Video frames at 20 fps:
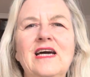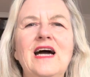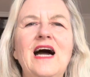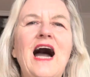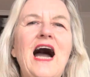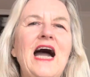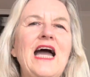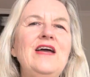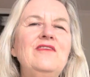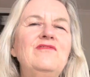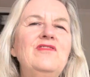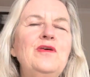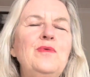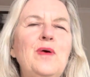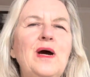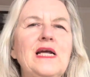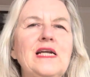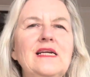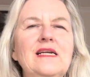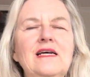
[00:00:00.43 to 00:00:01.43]
Hi
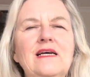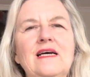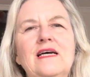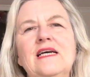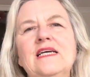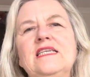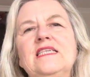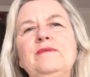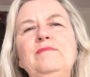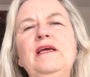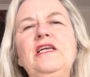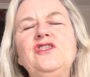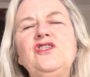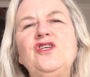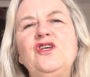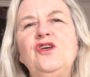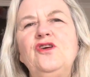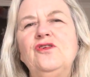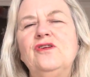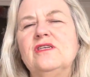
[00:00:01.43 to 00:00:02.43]
everyone.
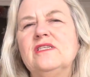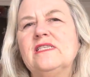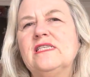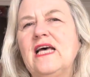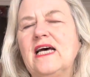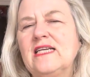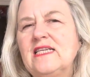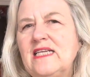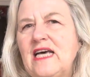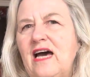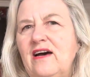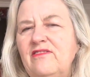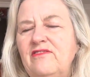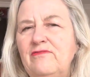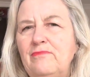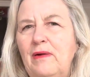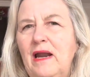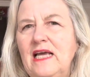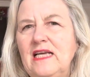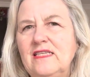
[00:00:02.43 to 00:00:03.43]
Dementia units are tough
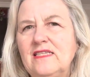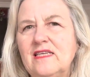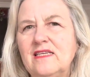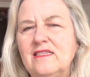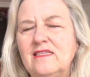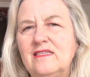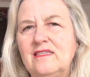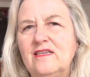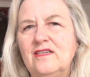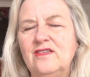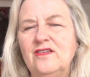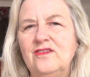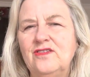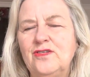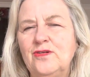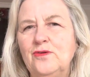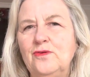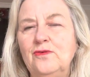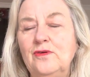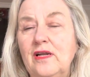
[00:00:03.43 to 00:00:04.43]
places
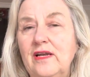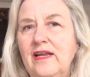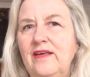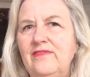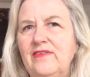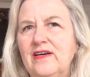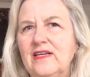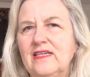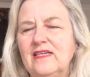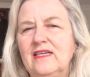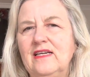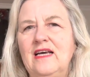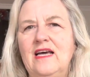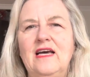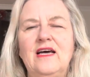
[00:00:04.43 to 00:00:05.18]
to live in.